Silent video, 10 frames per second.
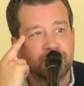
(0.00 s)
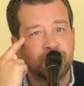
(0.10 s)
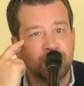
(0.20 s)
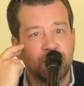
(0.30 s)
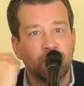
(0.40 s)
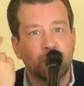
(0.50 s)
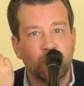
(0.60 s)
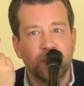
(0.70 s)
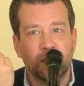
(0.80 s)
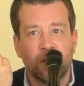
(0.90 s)
is you
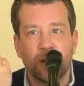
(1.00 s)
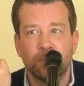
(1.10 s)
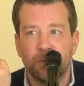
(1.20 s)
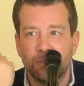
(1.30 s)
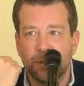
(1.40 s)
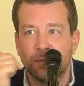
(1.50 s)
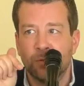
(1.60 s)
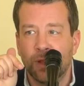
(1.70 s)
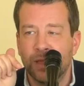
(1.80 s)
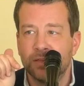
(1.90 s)
can win an argument, but
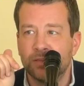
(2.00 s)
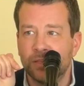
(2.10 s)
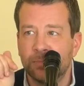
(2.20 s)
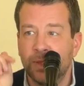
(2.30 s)
the relationship.